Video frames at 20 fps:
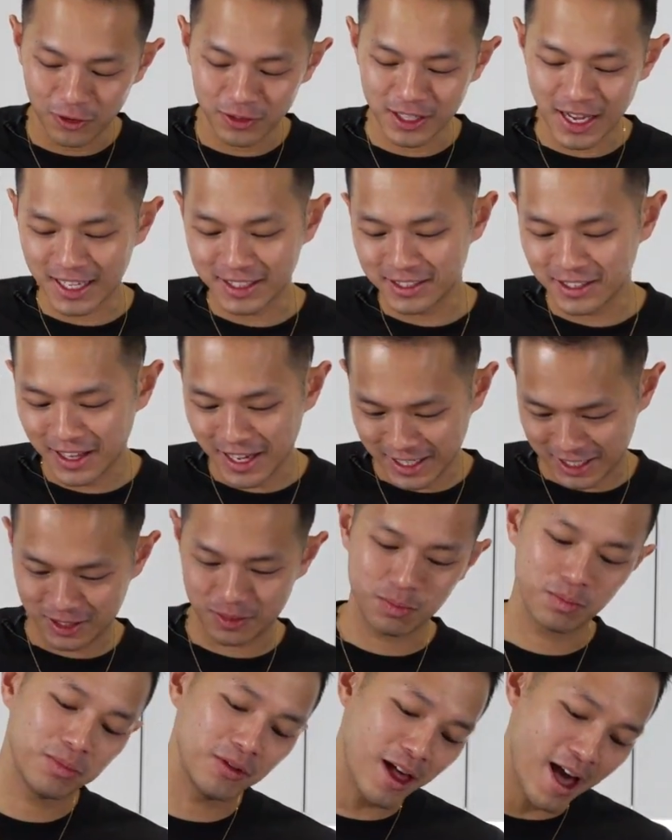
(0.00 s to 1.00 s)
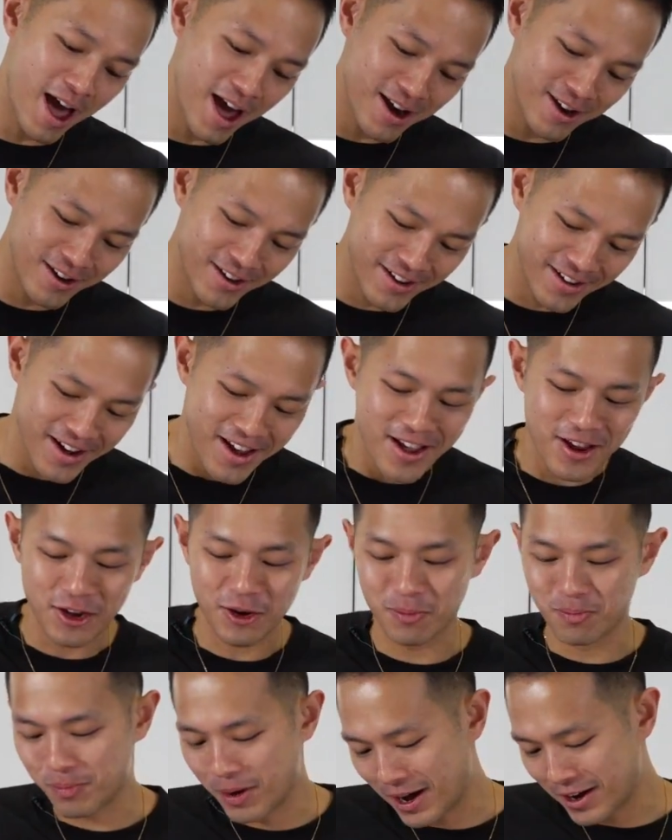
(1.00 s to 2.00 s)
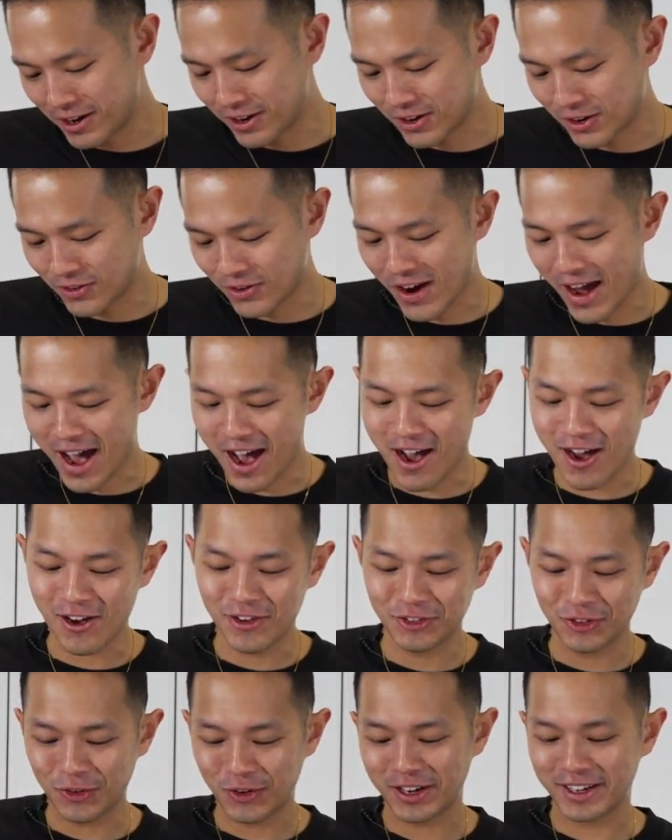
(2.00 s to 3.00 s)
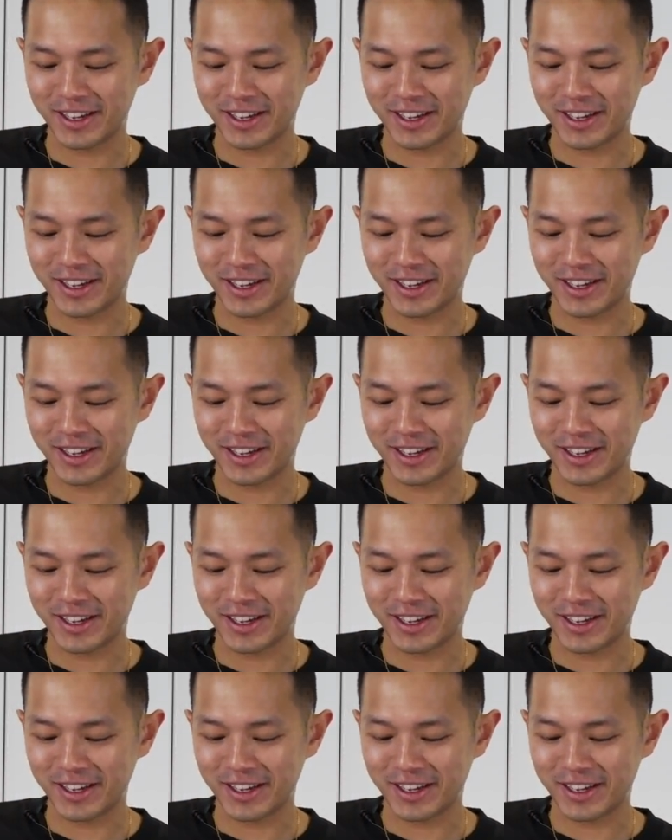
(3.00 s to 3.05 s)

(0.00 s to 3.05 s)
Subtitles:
not to like splatter your butter around or